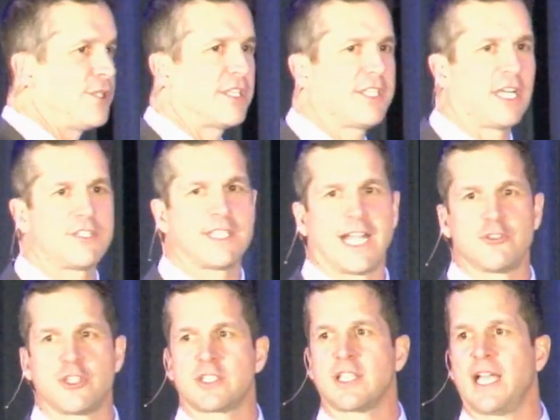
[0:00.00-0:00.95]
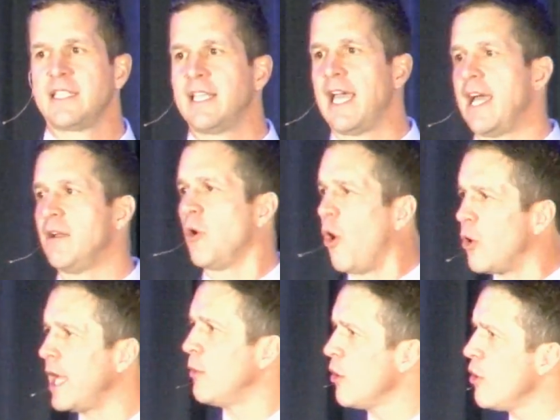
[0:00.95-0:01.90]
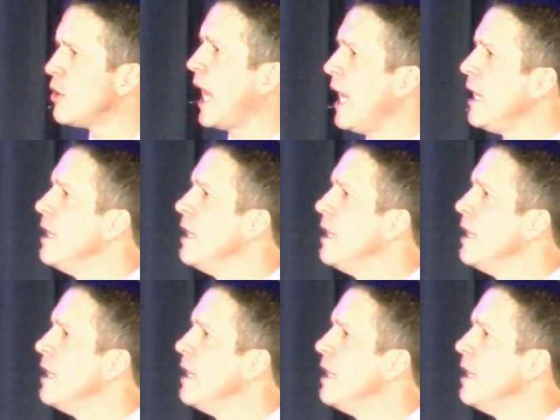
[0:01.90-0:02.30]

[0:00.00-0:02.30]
touchdown, just like that. We're okay.